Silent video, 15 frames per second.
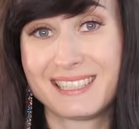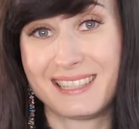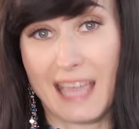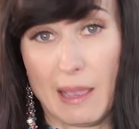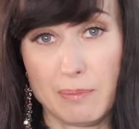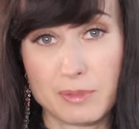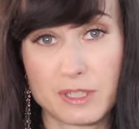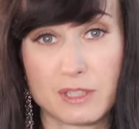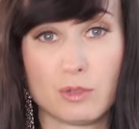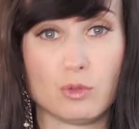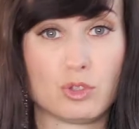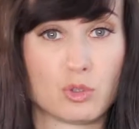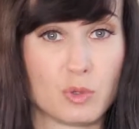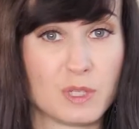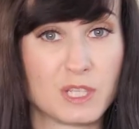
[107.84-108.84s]
steps
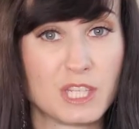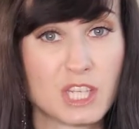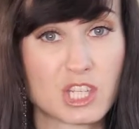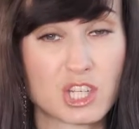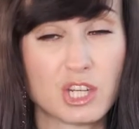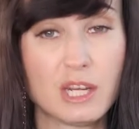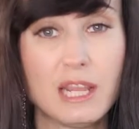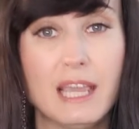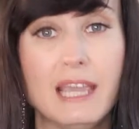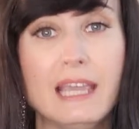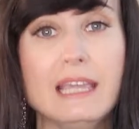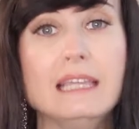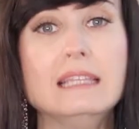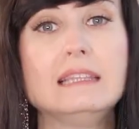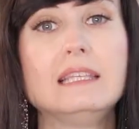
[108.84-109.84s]
to transition
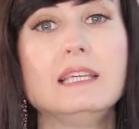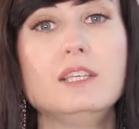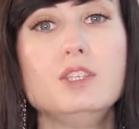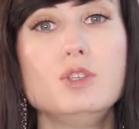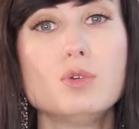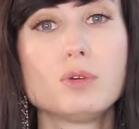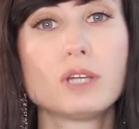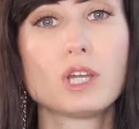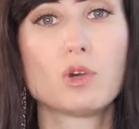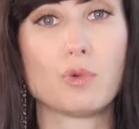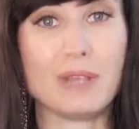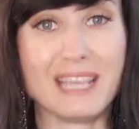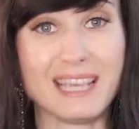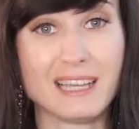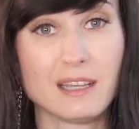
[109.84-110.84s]
into a new
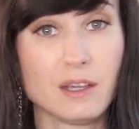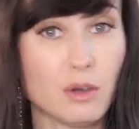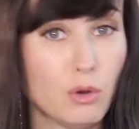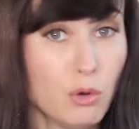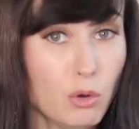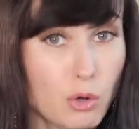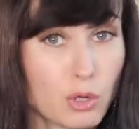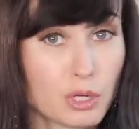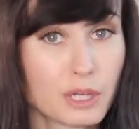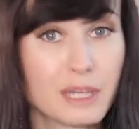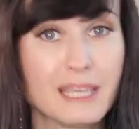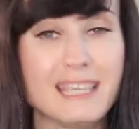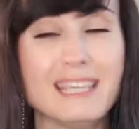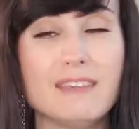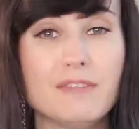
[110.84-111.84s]
career or
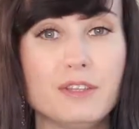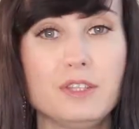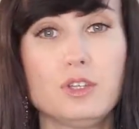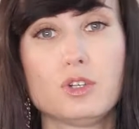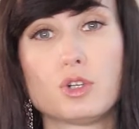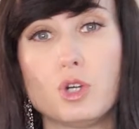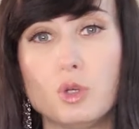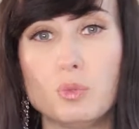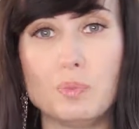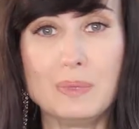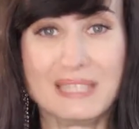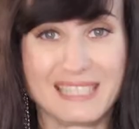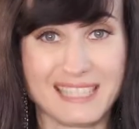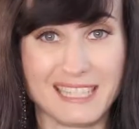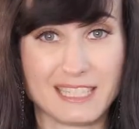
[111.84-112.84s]
even your own
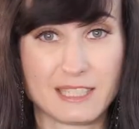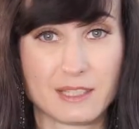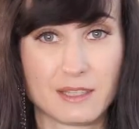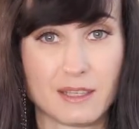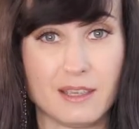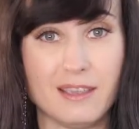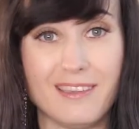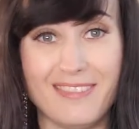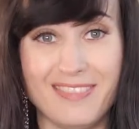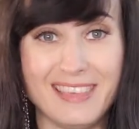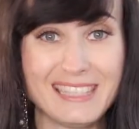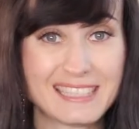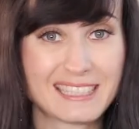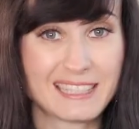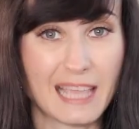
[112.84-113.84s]
business.
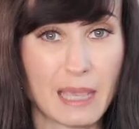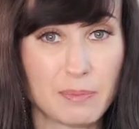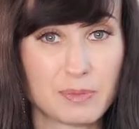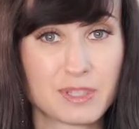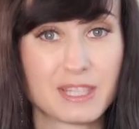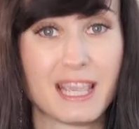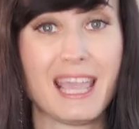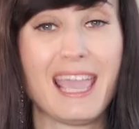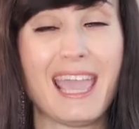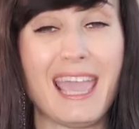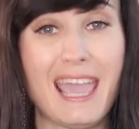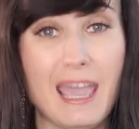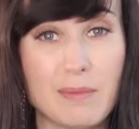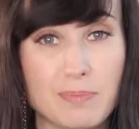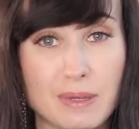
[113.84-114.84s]
These steps
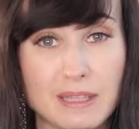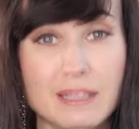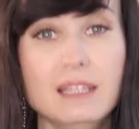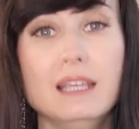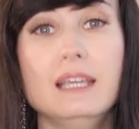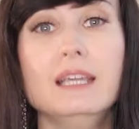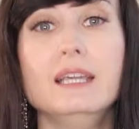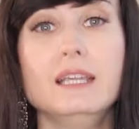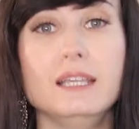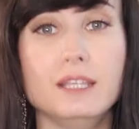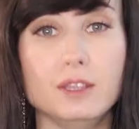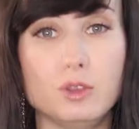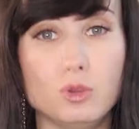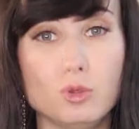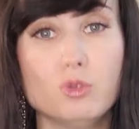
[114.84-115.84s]
happen
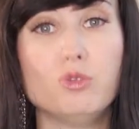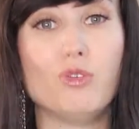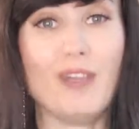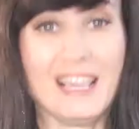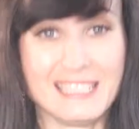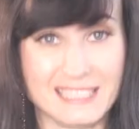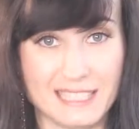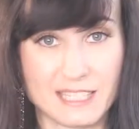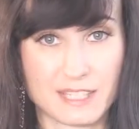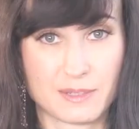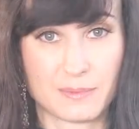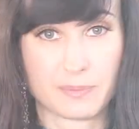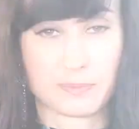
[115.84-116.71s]
in 2 phases.